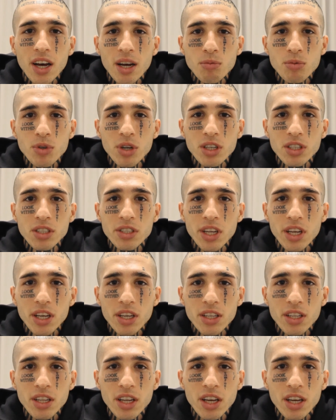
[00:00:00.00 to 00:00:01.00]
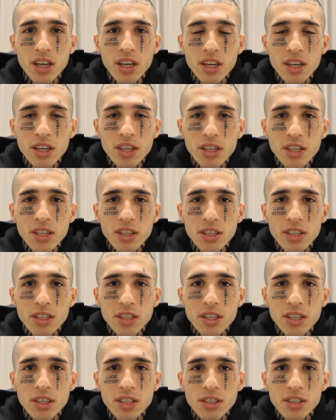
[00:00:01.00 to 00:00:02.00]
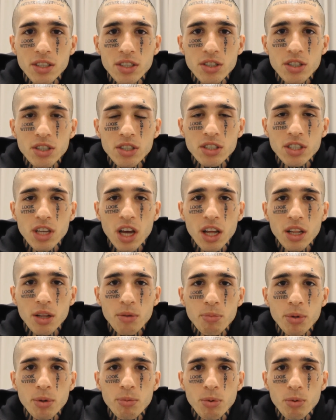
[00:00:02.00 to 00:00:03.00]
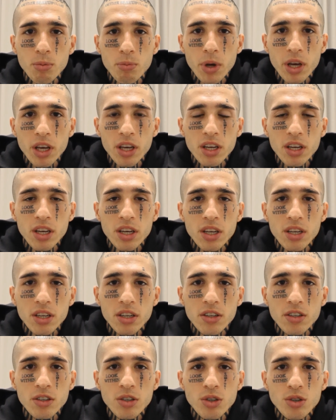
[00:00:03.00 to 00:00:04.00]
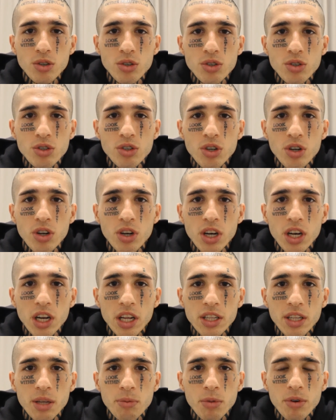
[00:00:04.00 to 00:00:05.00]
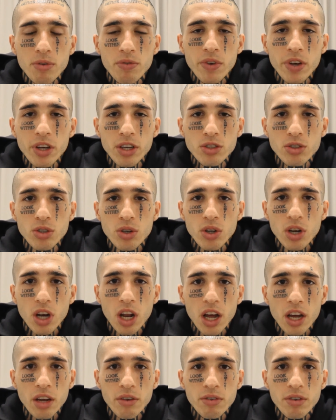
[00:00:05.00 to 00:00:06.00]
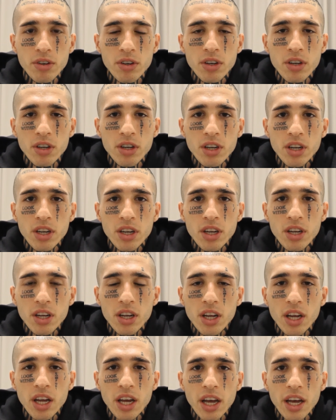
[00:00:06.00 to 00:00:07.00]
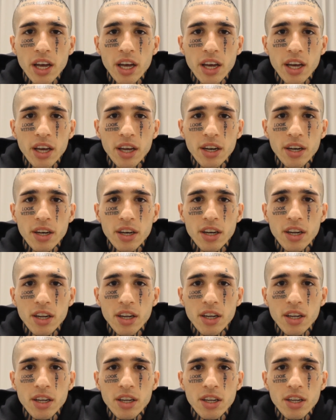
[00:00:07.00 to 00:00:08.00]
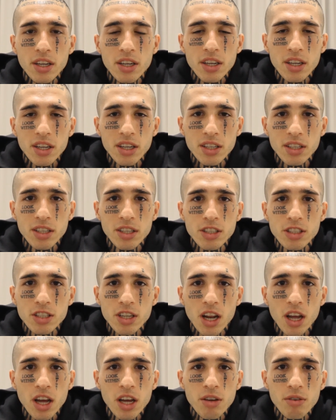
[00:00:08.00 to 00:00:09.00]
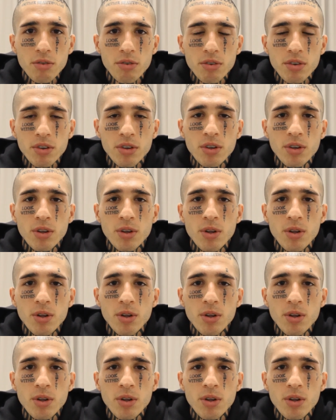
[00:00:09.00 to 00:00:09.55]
I'm trying to say that the decisions other people make, you should not let them affect your life. And In this life,